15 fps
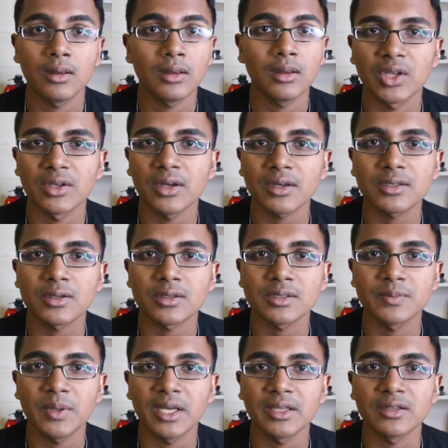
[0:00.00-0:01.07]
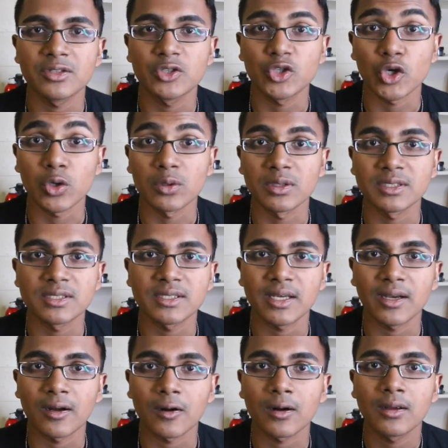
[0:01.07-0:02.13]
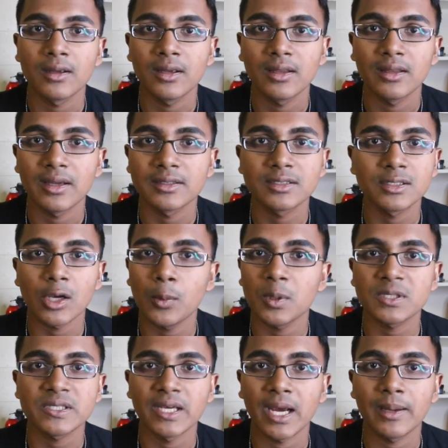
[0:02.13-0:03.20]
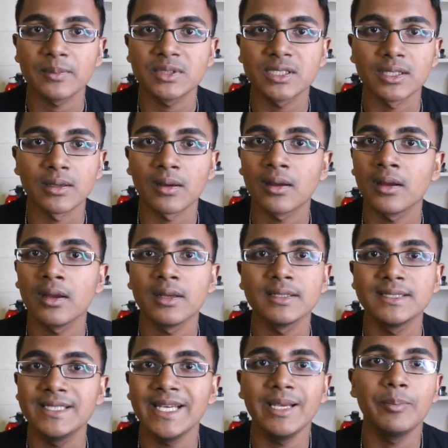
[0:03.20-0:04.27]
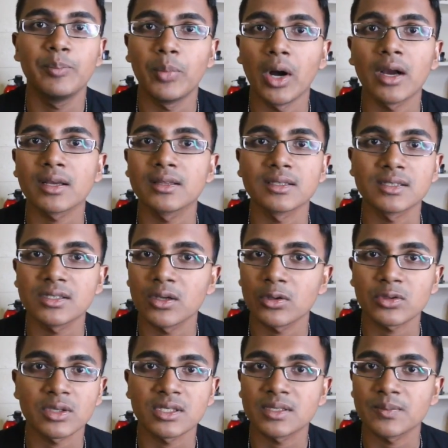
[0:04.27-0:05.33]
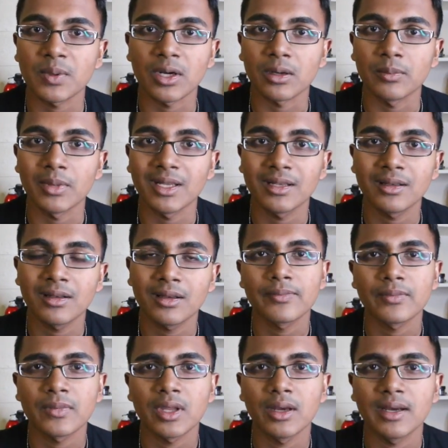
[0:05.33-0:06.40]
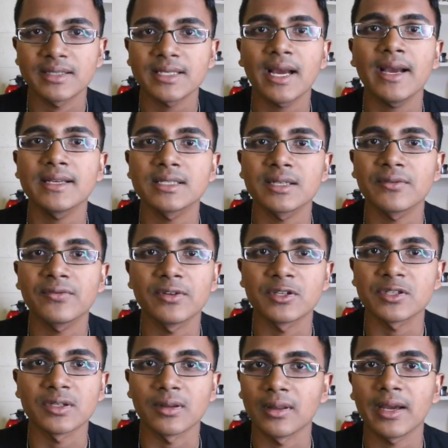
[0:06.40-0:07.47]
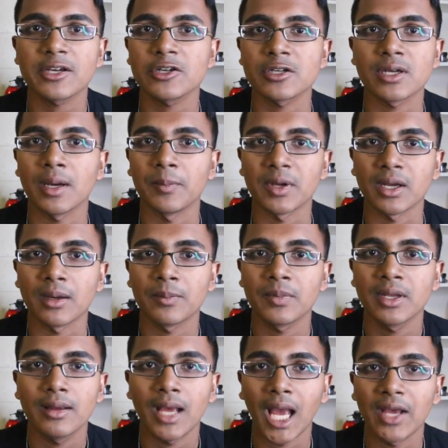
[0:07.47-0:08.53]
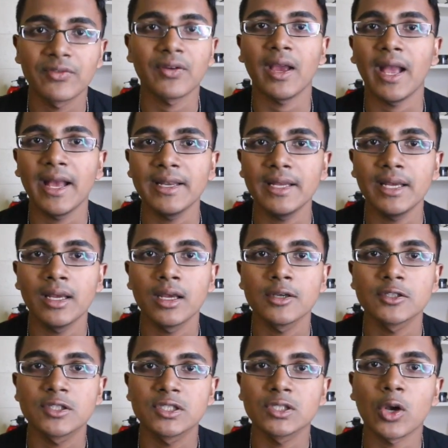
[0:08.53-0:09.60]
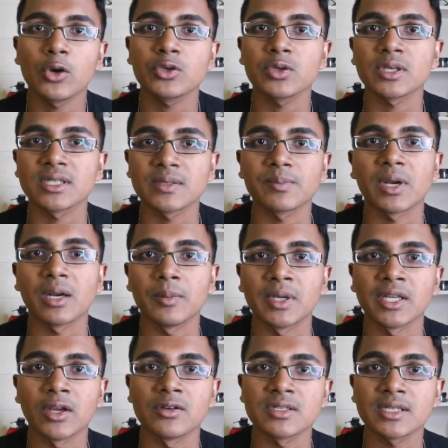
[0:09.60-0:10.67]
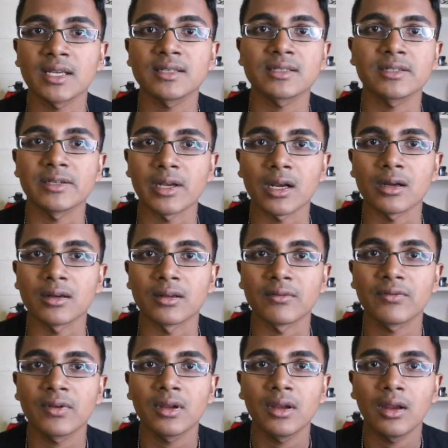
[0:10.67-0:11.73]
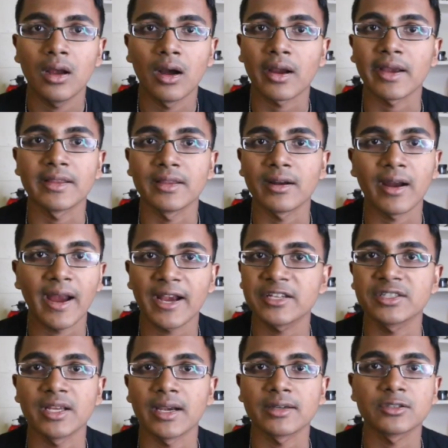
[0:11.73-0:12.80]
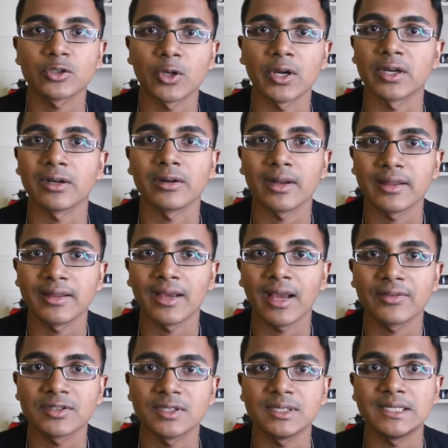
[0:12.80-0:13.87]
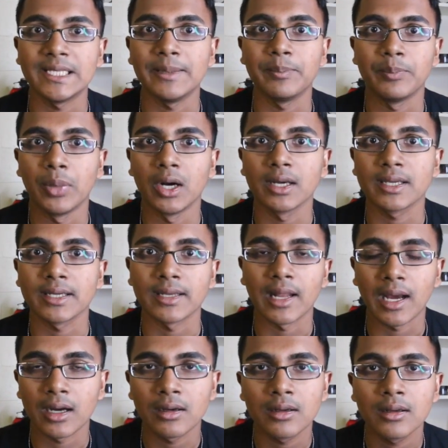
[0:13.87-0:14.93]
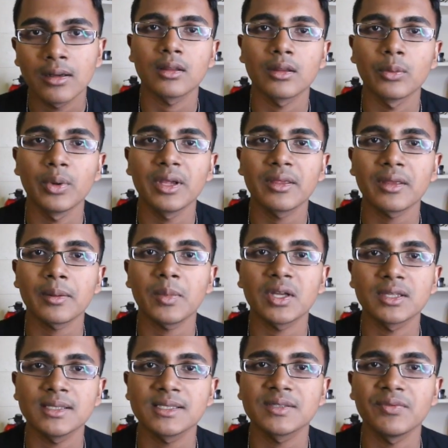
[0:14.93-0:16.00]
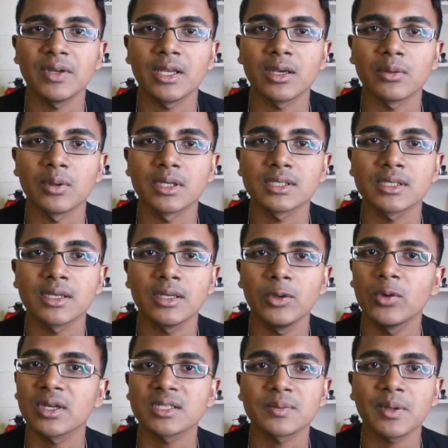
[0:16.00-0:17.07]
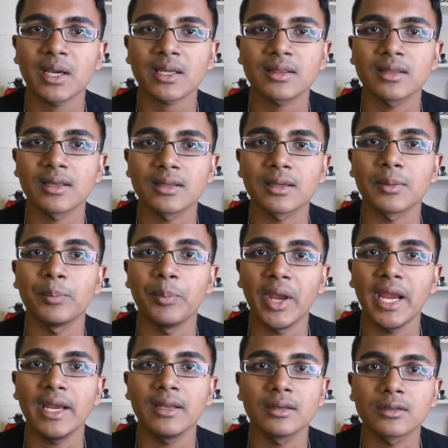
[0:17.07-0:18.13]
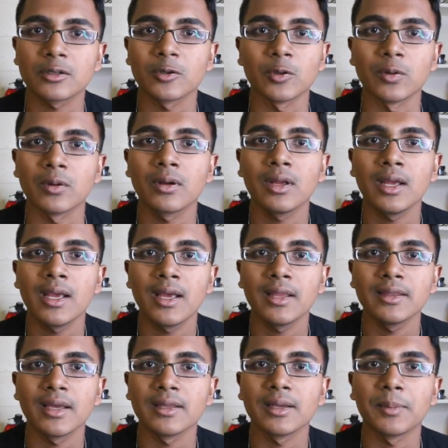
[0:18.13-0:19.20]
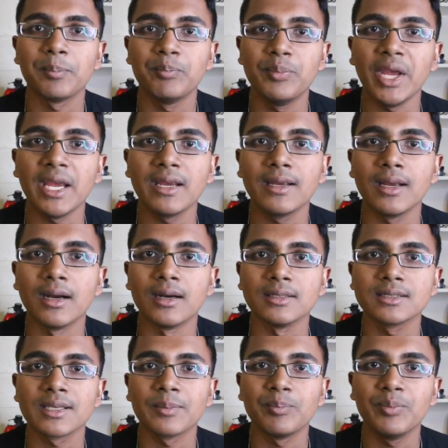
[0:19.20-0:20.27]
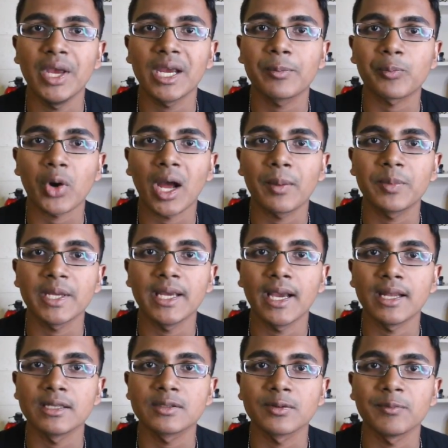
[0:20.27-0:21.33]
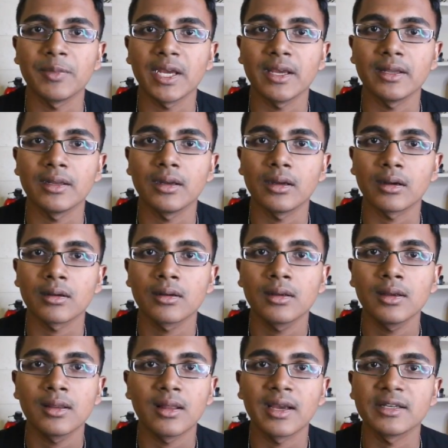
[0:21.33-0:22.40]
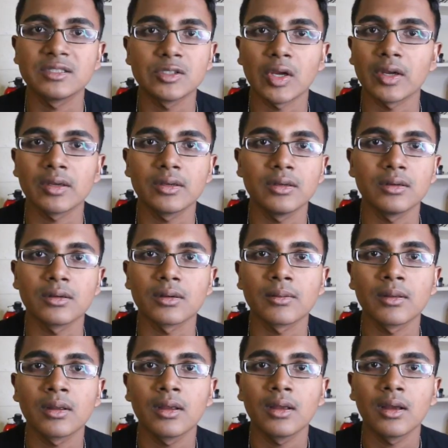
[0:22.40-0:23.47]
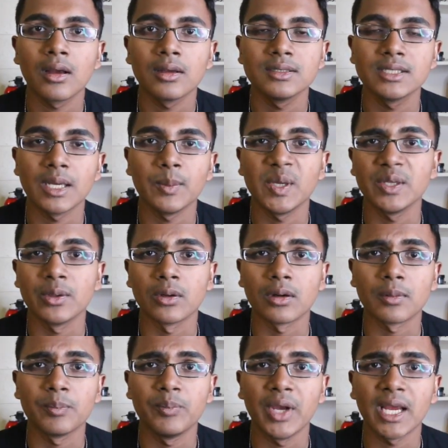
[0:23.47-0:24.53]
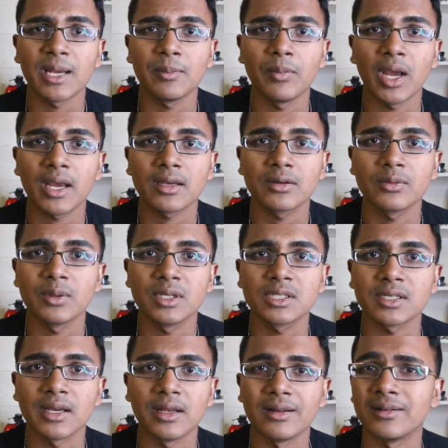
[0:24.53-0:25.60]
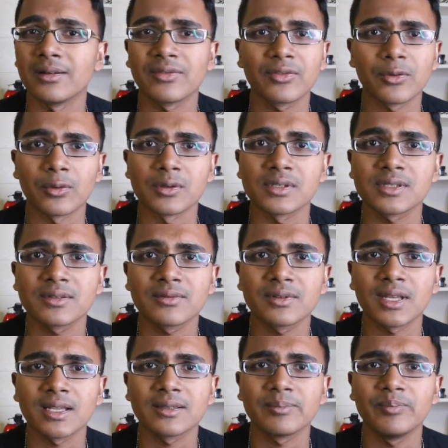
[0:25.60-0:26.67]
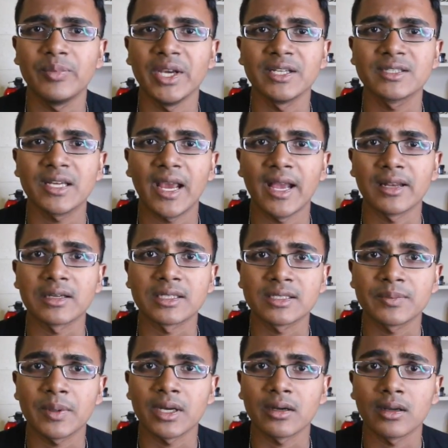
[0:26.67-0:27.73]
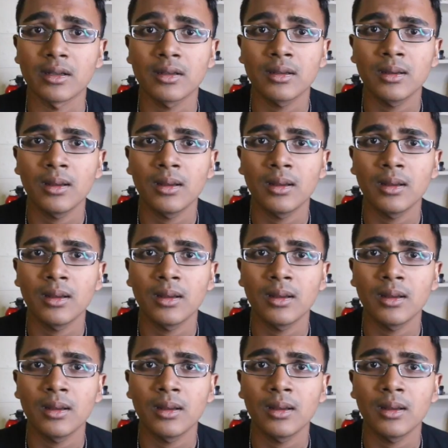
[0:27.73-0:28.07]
But the Young Turks, being the journalists they are, they had so much time to debunk this social experiment. It's not as if there's an election coming up. If any social experiment goes against their narrative, okay, they're hashtag triggered and they have to debunk it now. The weird thing about this video was, you would expect that their main crew, that their big guns, their big propagandists would be in here. Like Cenk Uygur, Jimmy Dore, Ben Mankiewicz, and of course, that bitch Anna Experian.